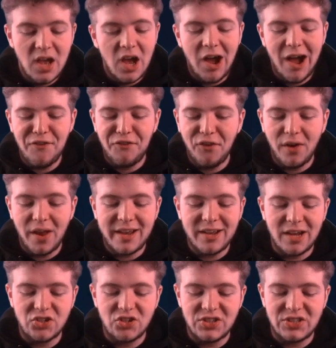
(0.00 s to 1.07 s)
I feel like
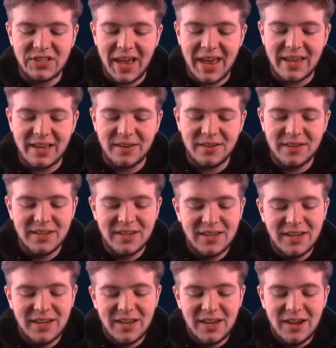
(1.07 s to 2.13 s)
I should take
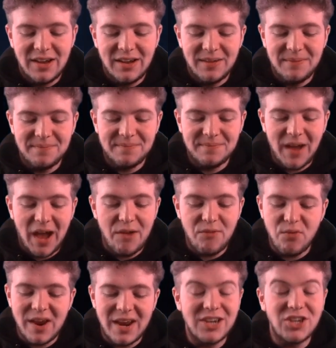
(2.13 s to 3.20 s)
I
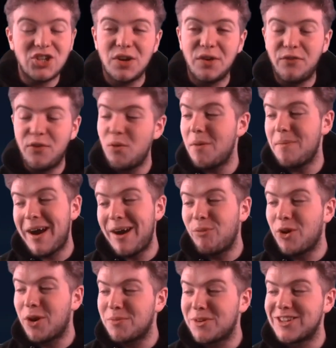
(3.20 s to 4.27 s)
really should have thought about
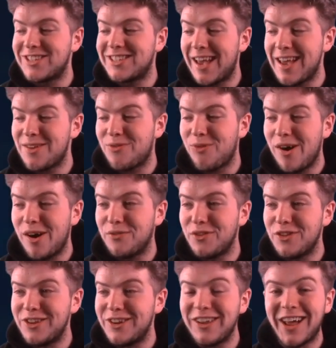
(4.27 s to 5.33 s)
what I'm going to take rather
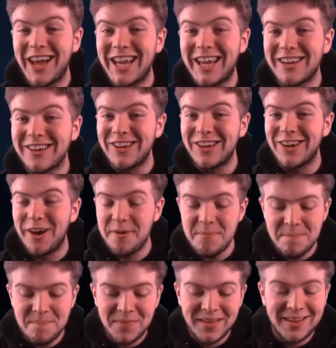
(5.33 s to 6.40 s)
than like, know,
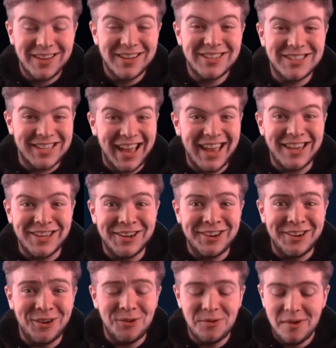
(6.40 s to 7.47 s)
taking it
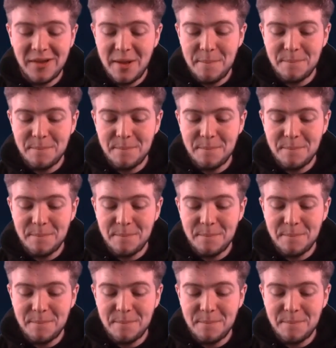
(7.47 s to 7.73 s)
all.